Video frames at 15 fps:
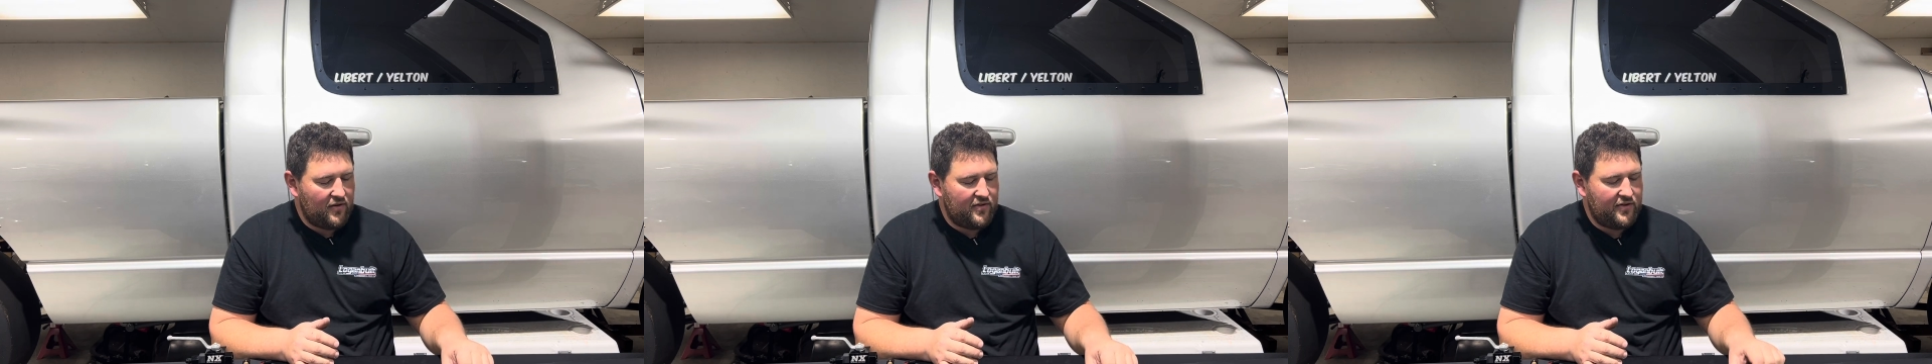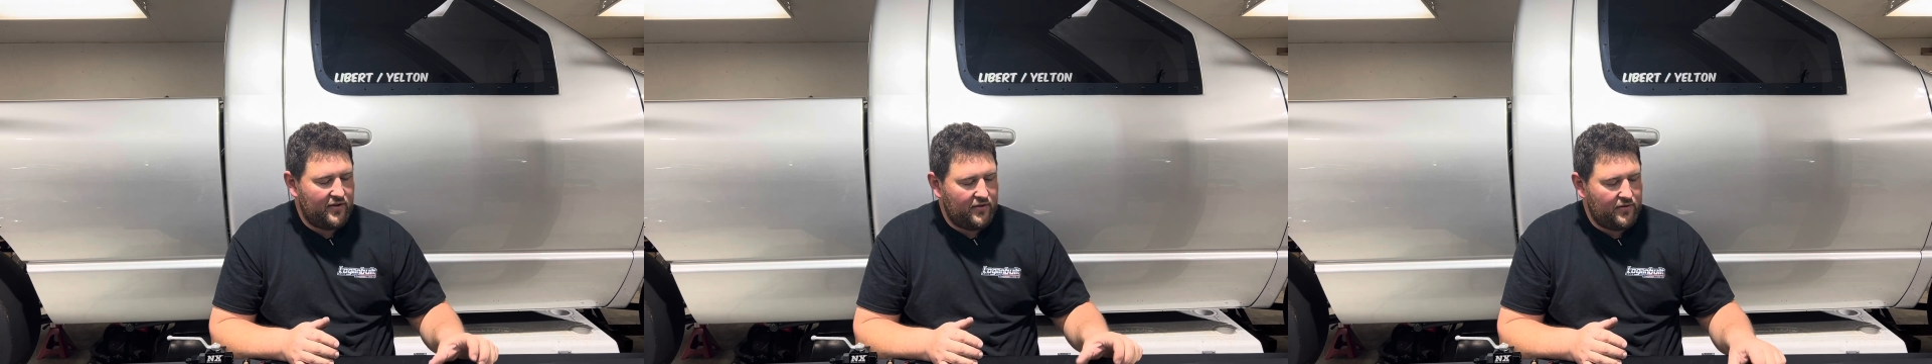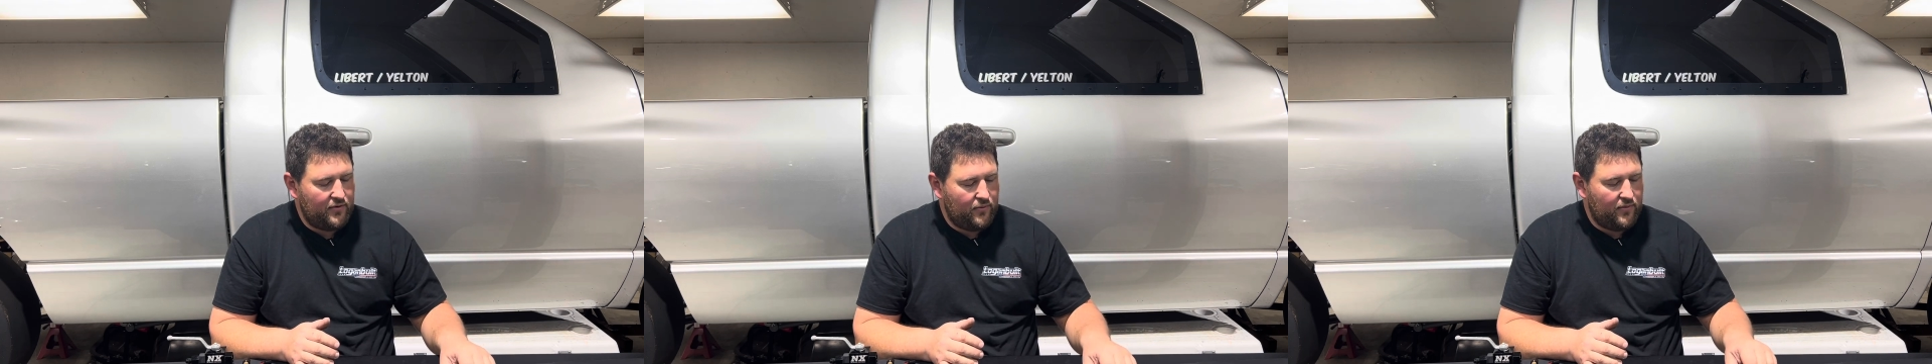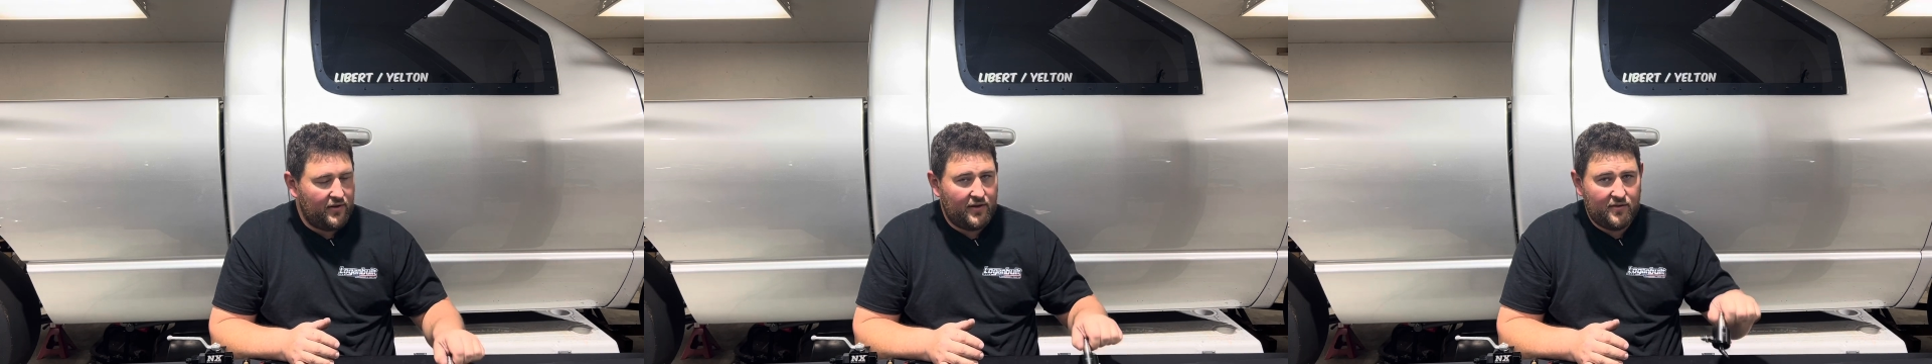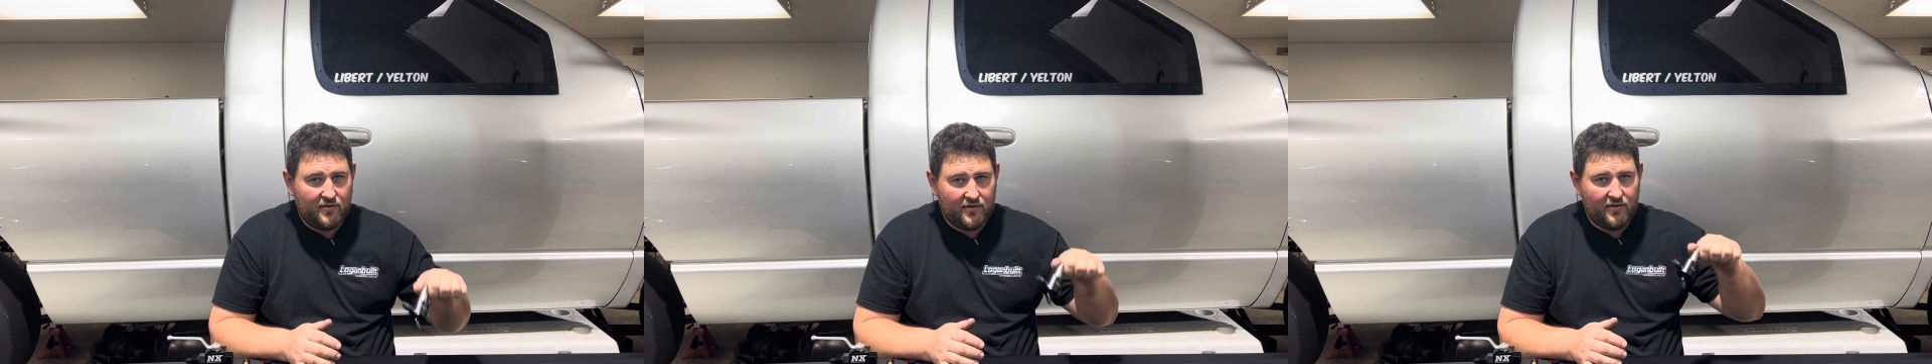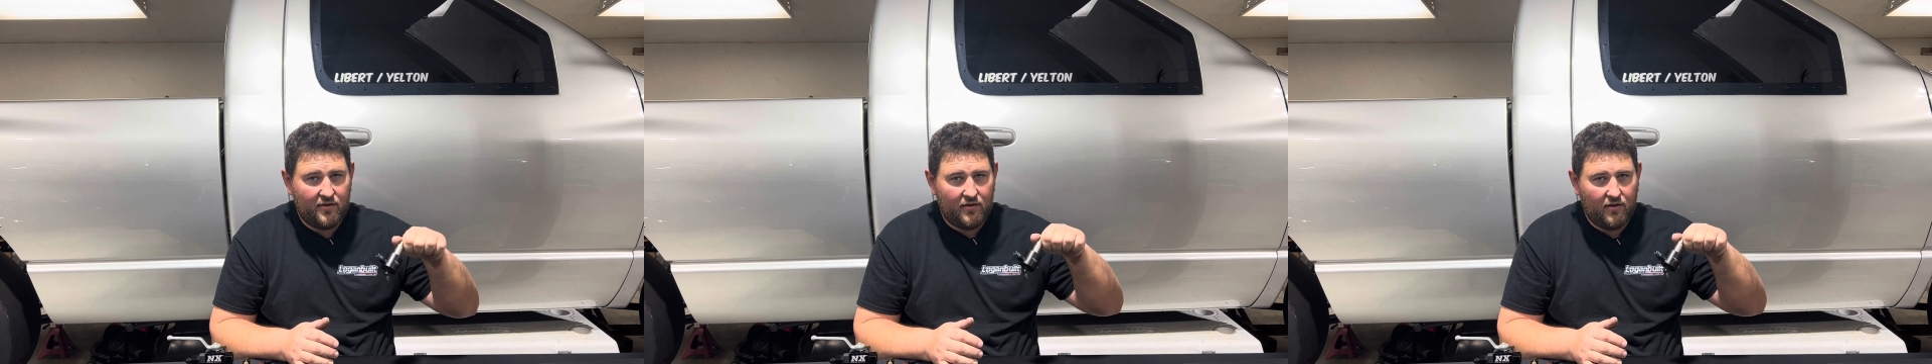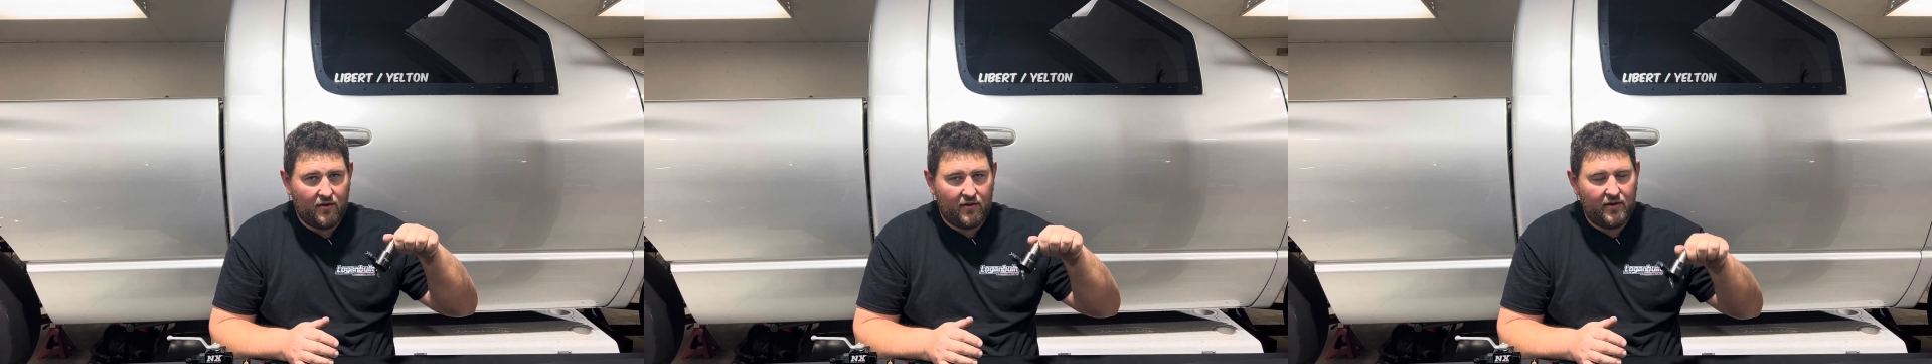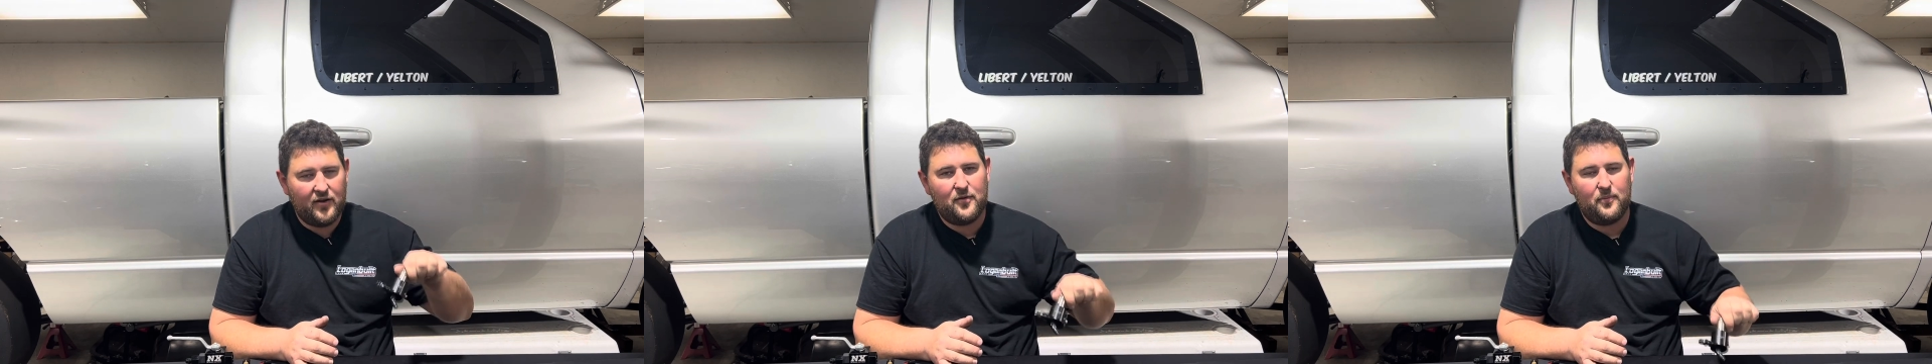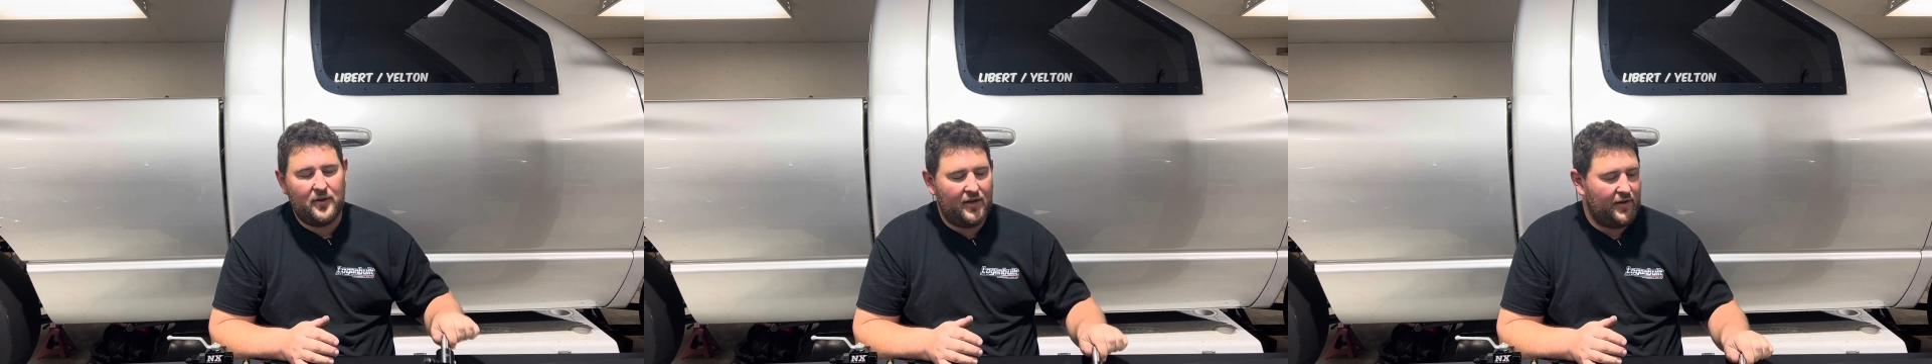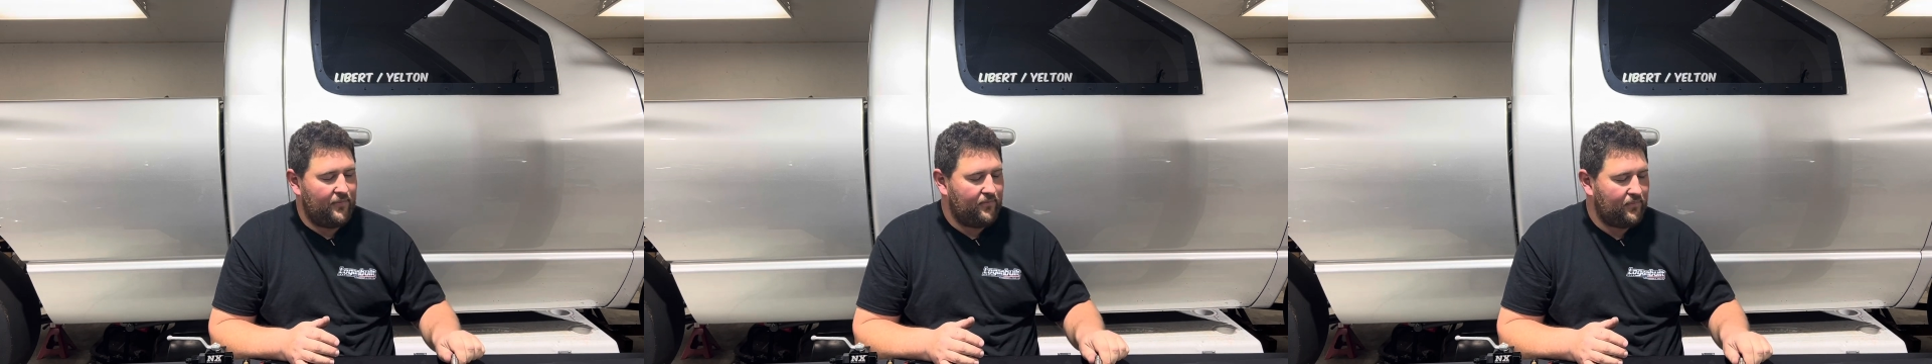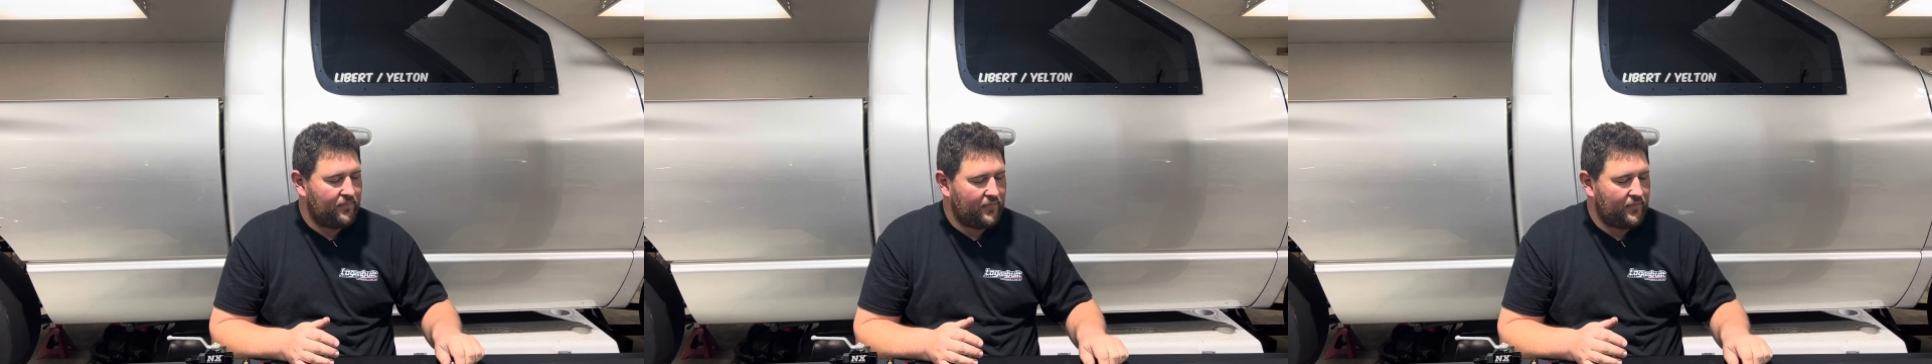solenoids are going to be